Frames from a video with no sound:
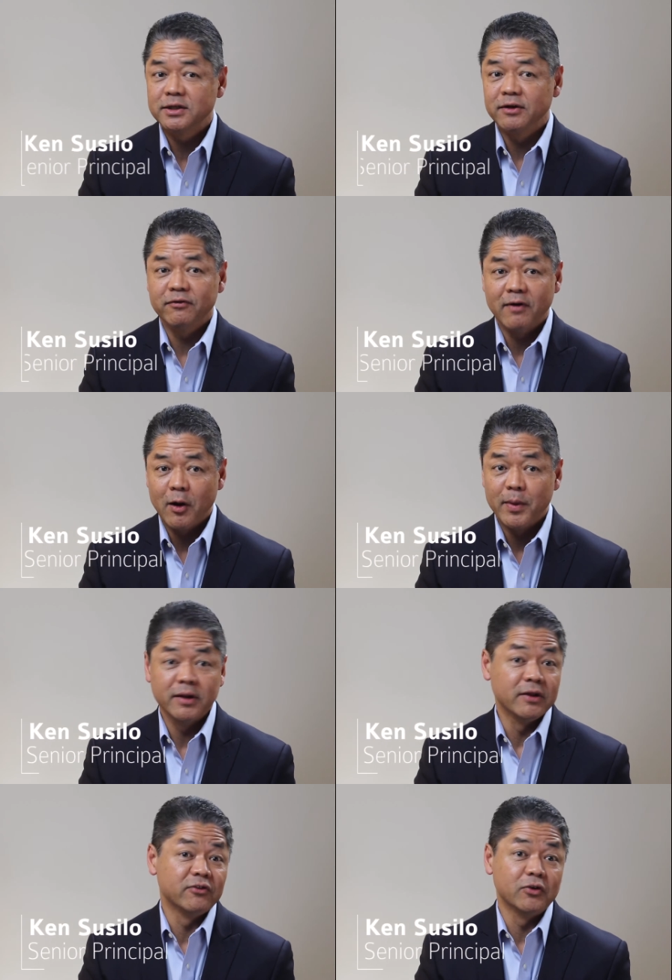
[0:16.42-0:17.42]
the
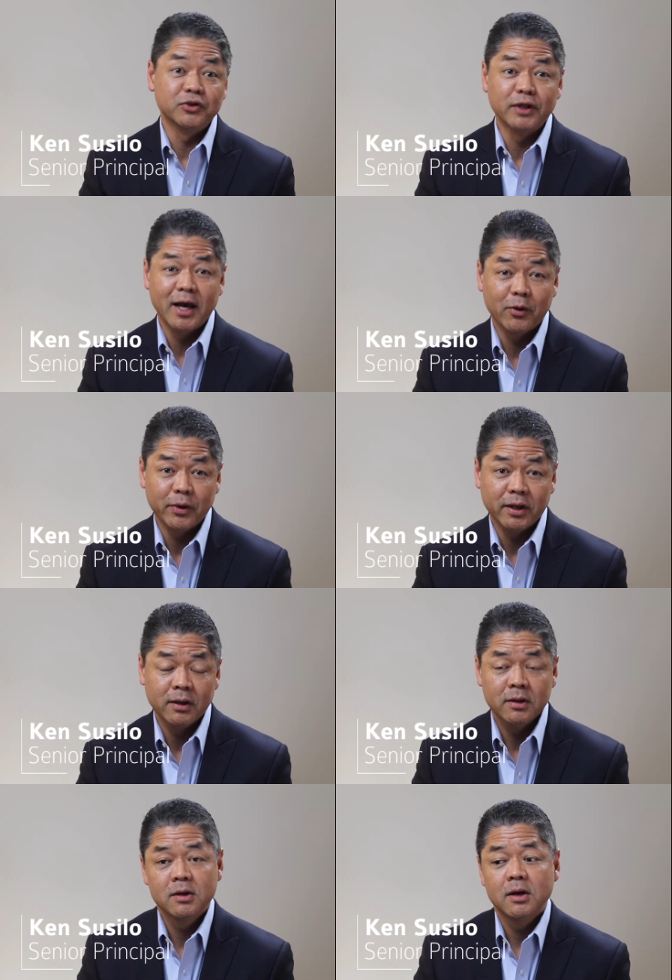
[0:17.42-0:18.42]
environment, and social equity
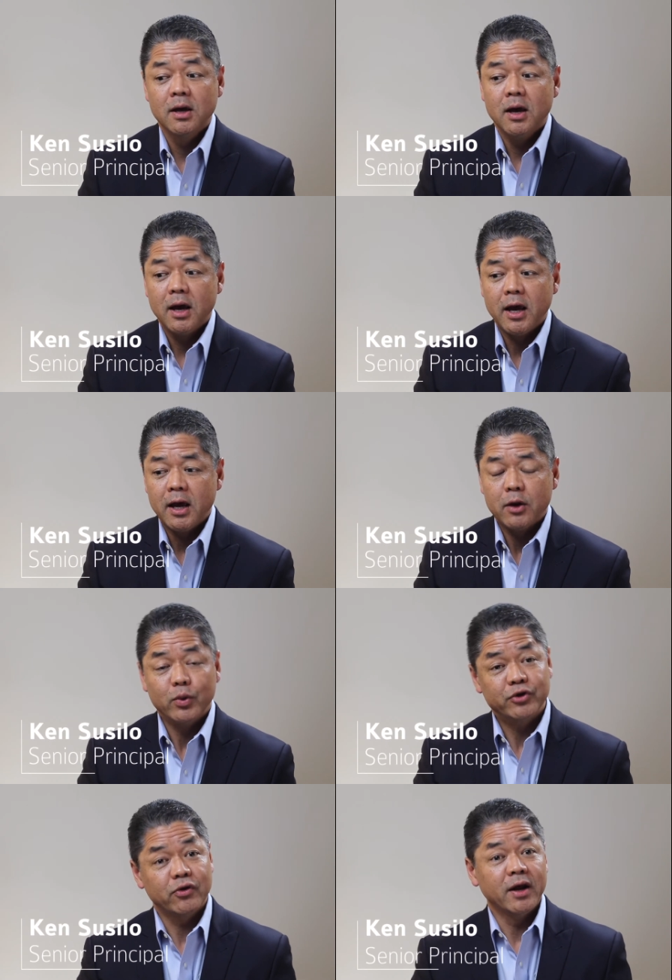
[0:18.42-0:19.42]
and
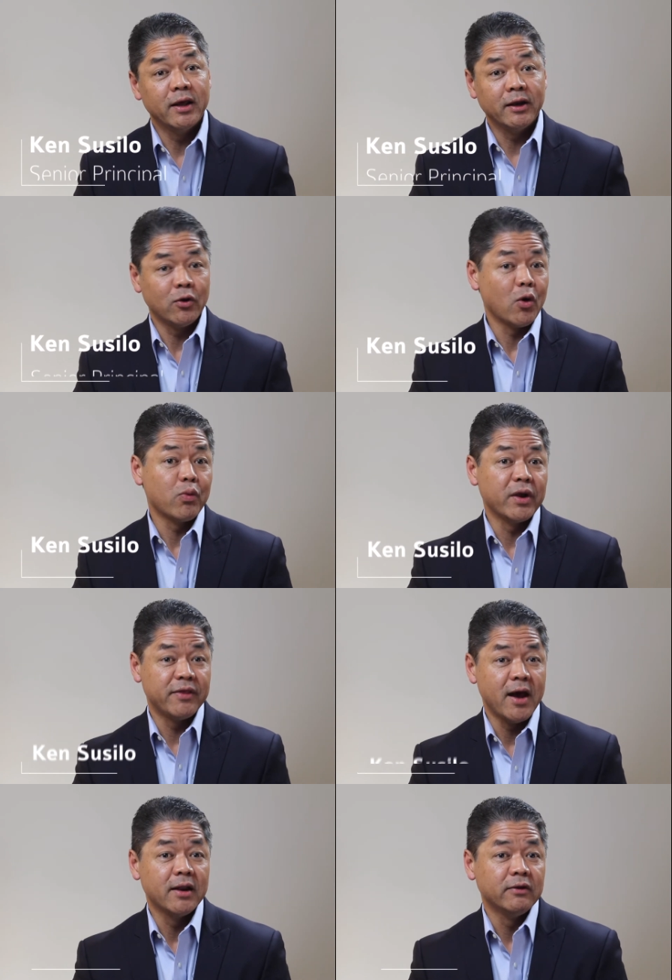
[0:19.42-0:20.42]
we try to incorporate
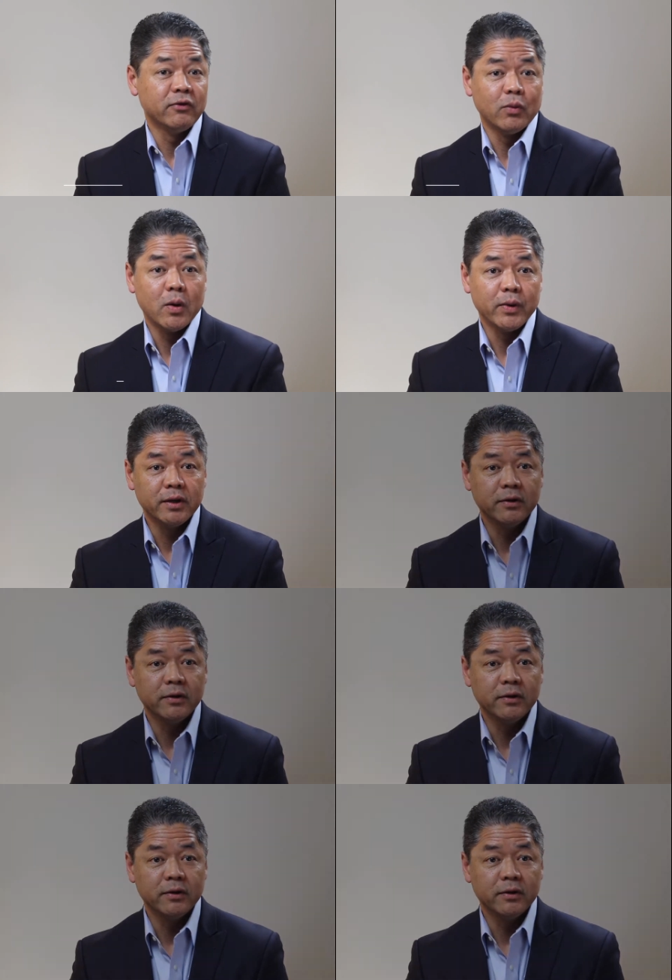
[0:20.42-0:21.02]
that into what we